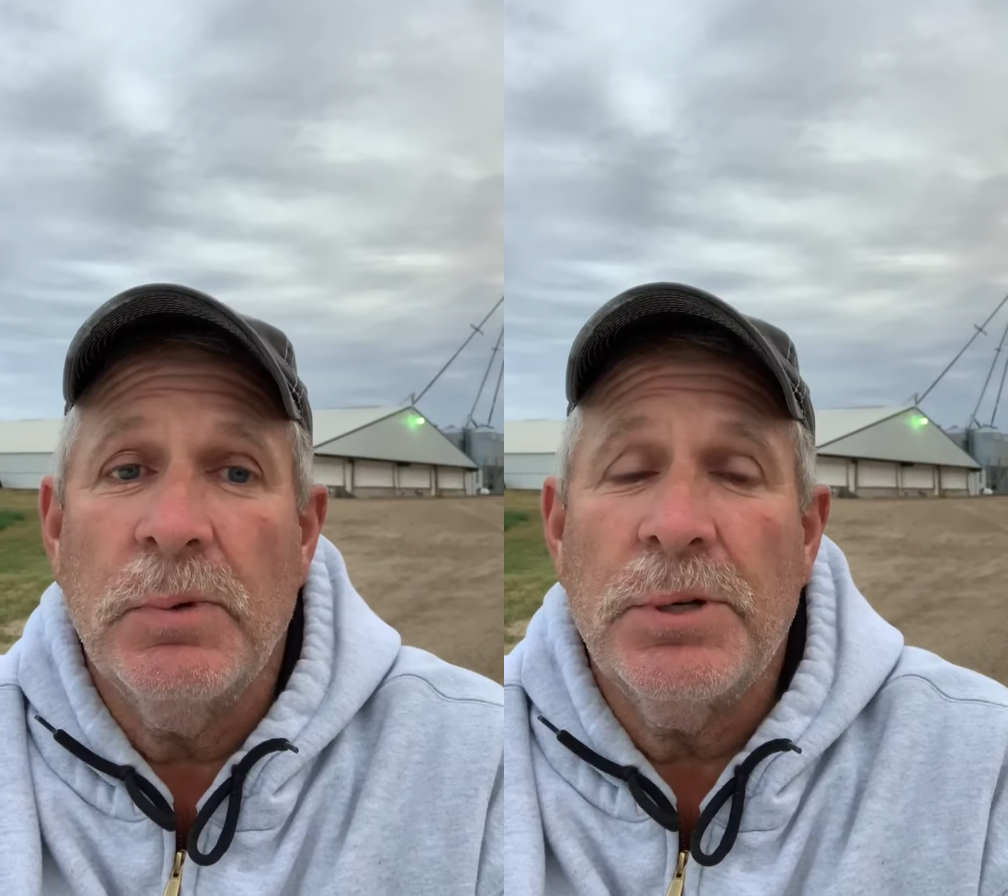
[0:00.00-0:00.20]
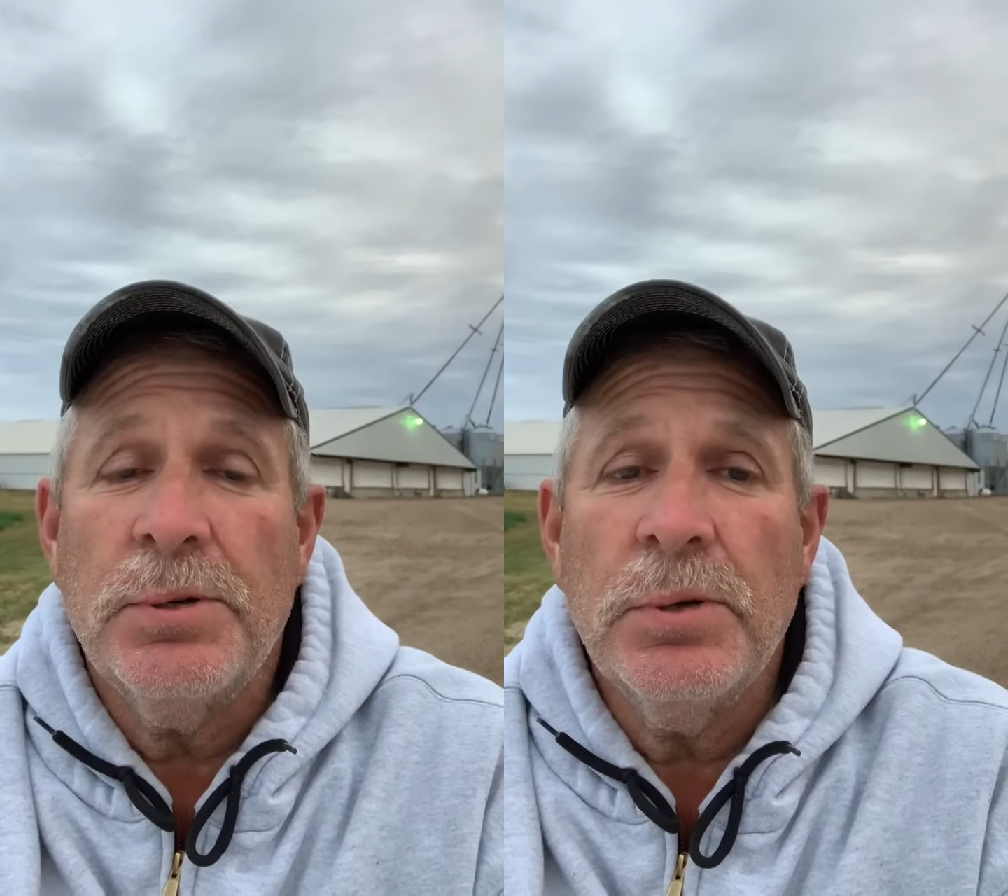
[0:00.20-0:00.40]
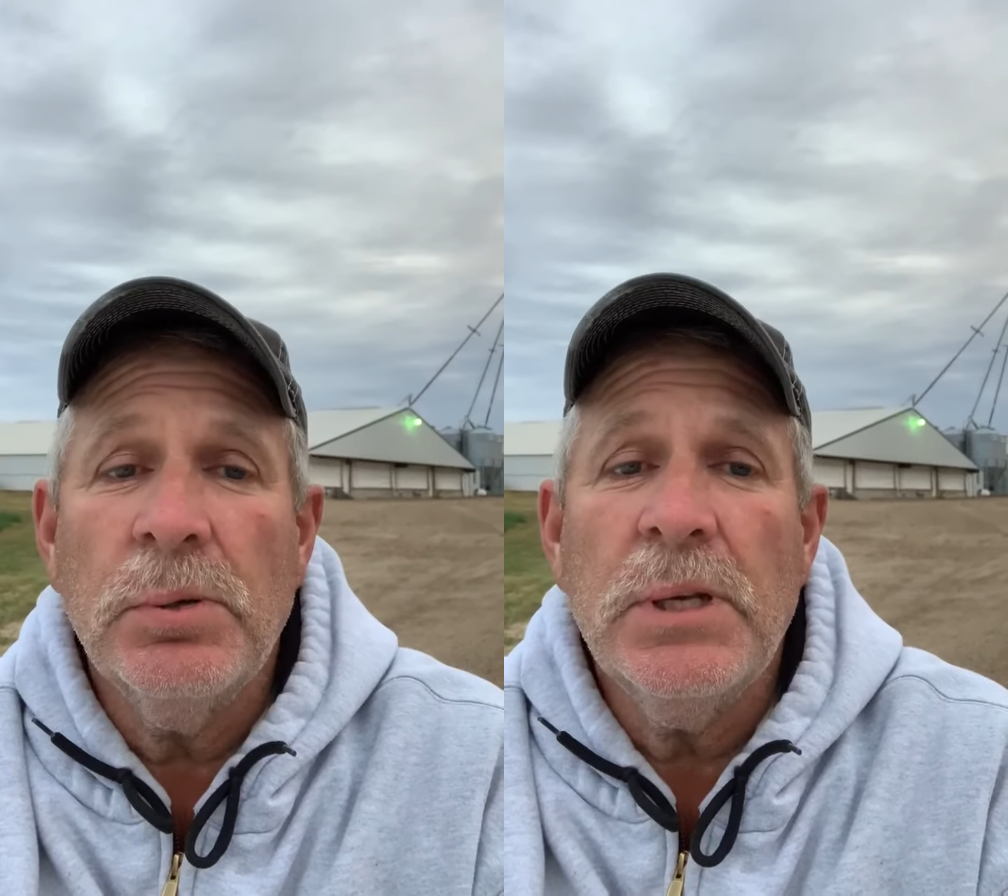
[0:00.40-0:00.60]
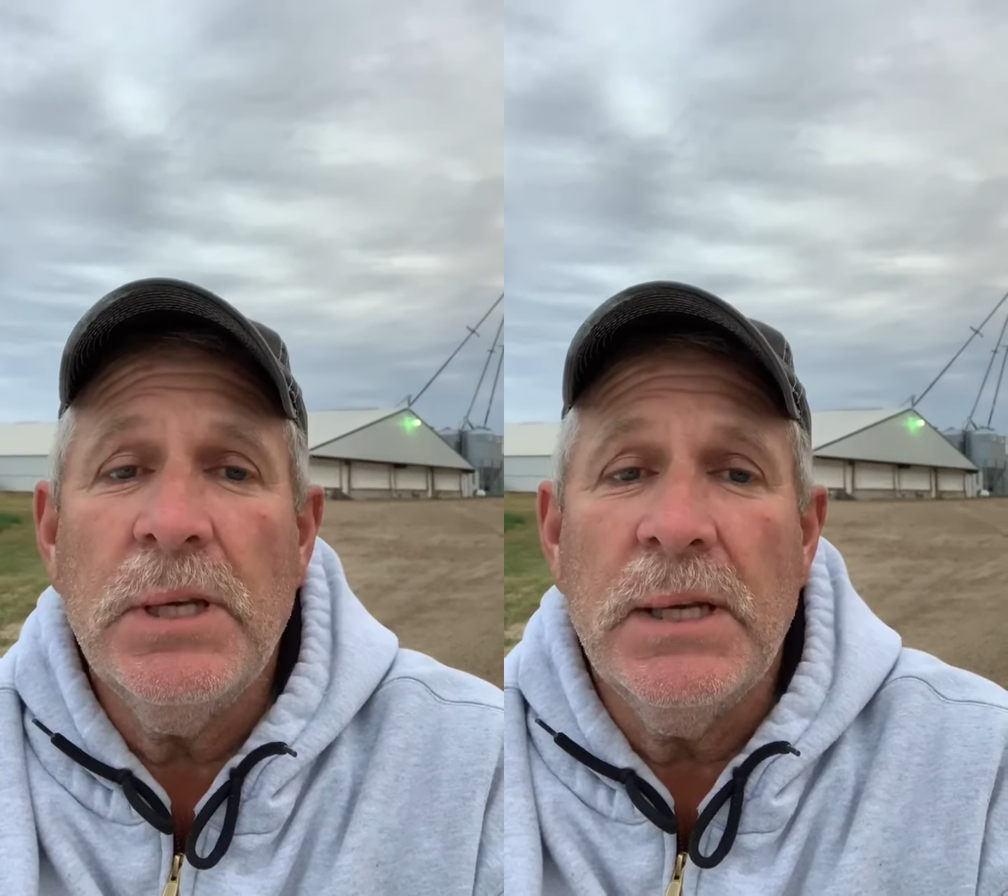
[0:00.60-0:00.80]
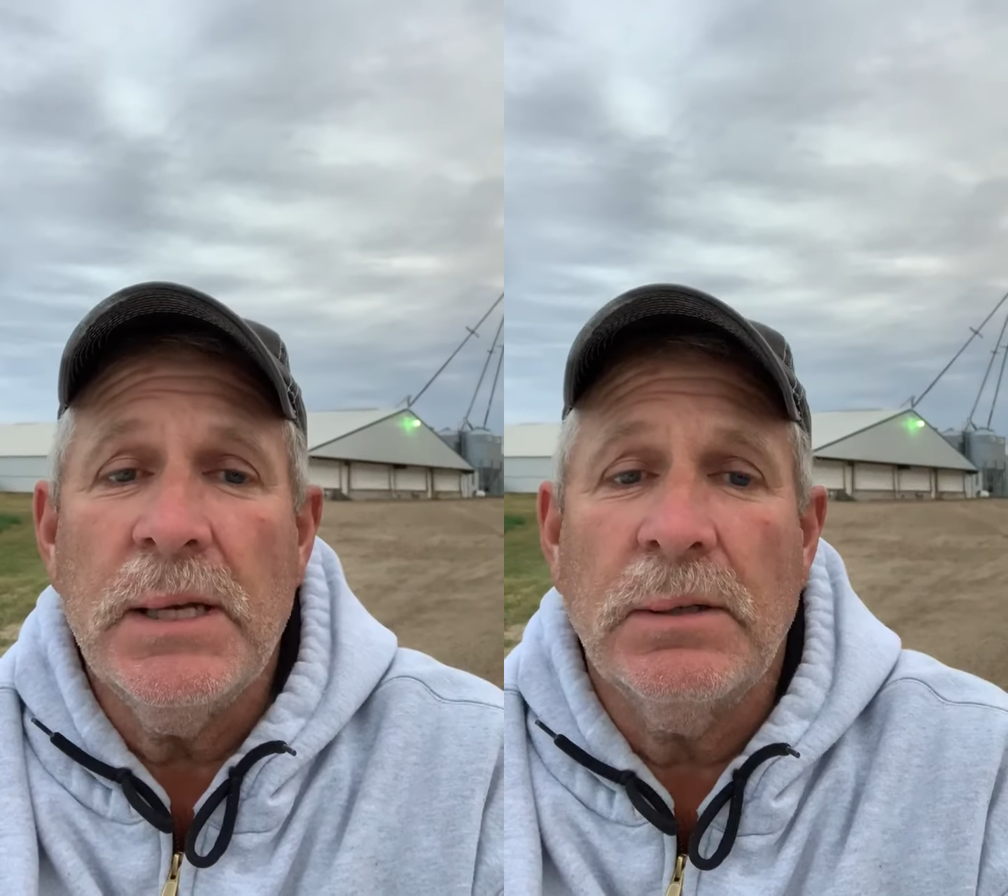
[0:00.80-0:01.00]
we truly
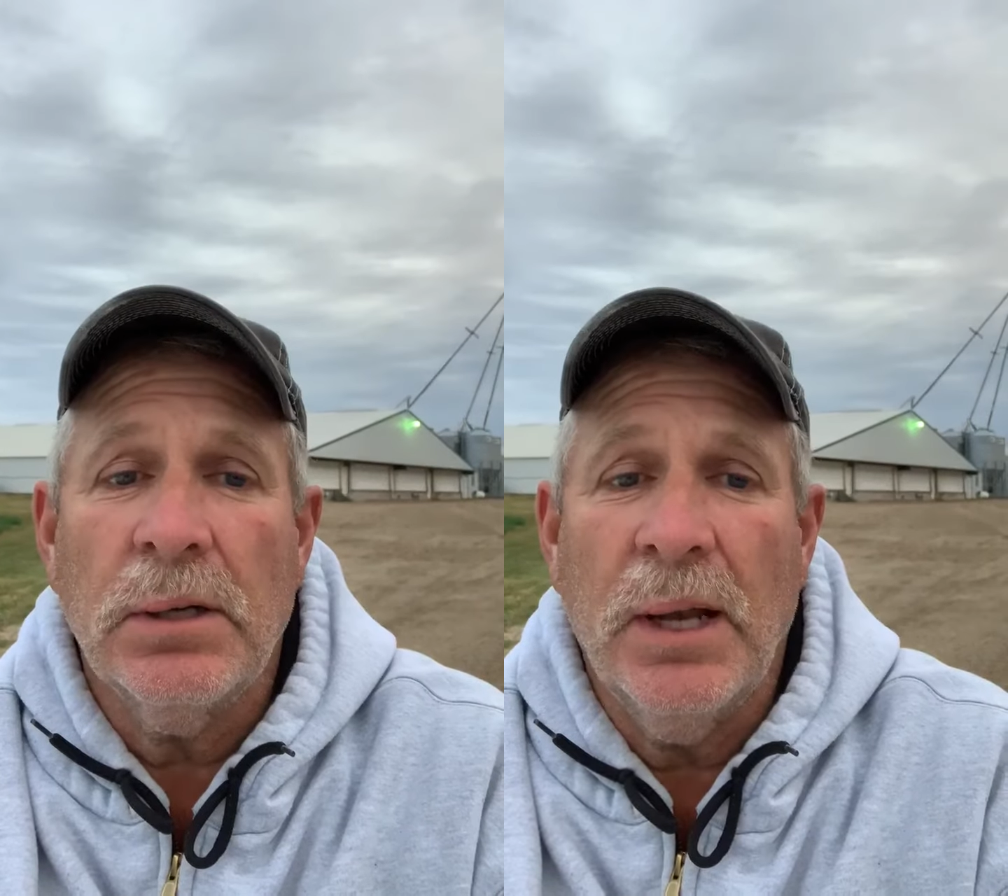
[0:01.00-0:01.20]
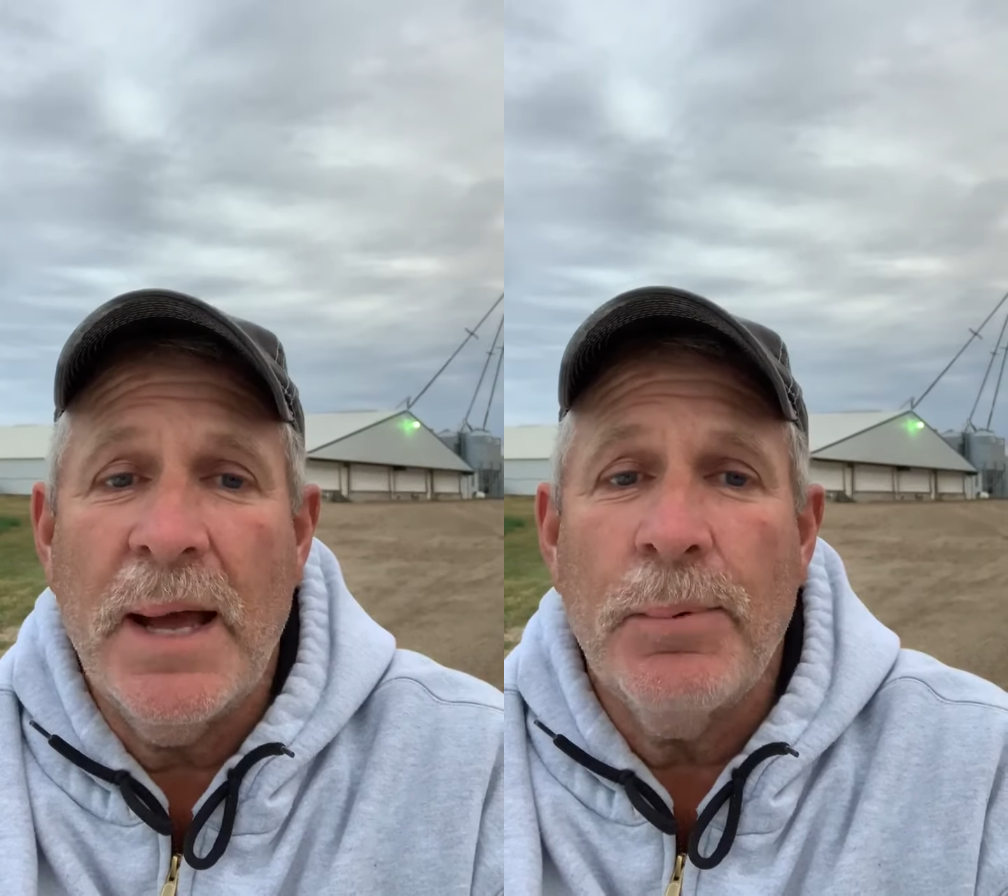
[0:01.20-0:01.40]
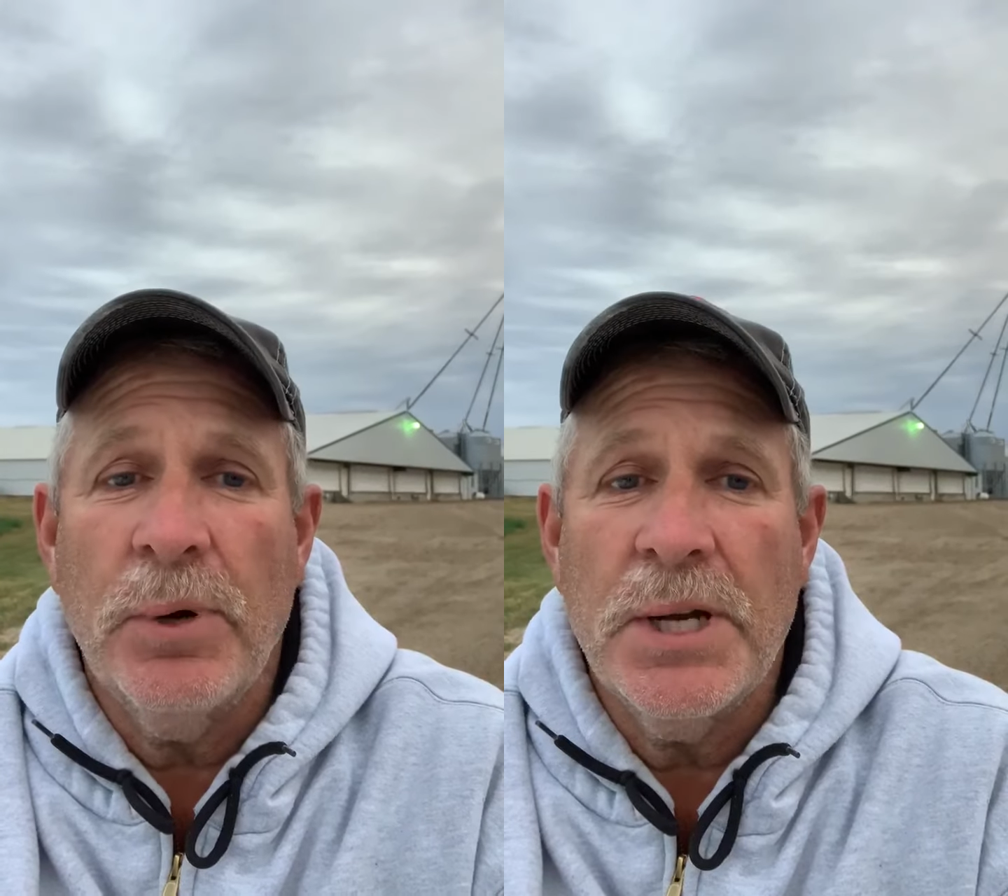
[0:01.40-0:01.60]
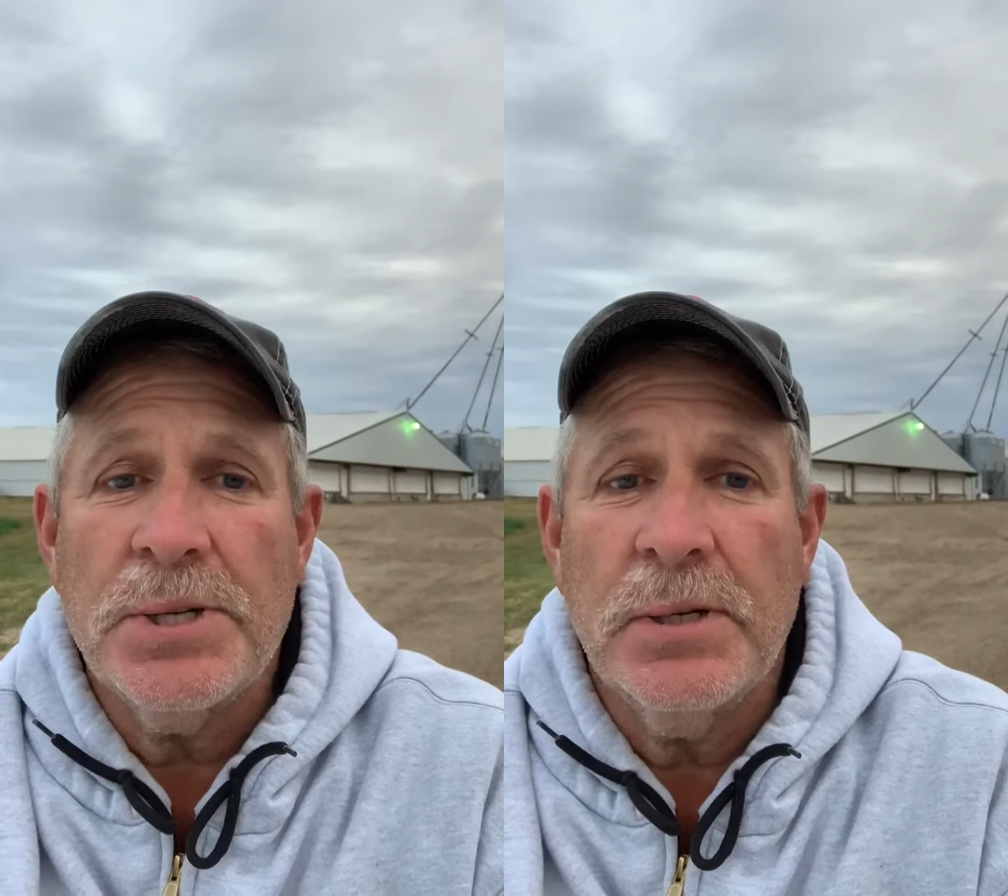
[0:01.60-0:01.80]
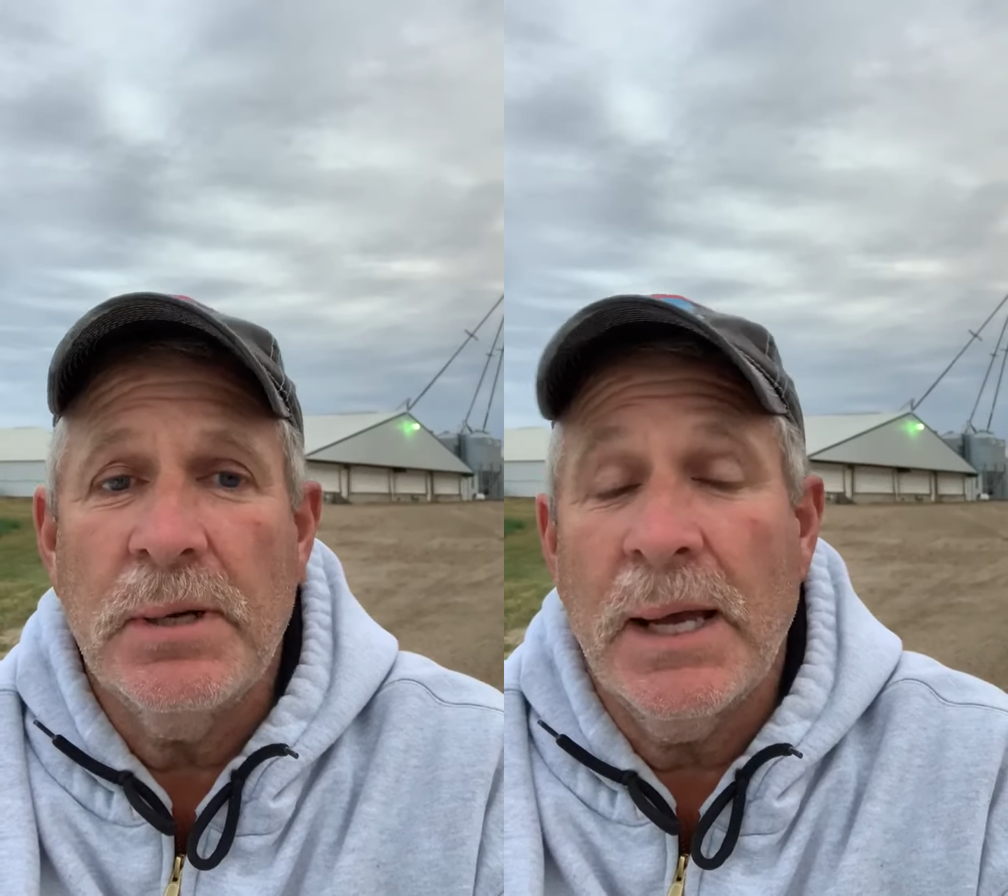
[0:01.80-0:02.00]
need collaboration,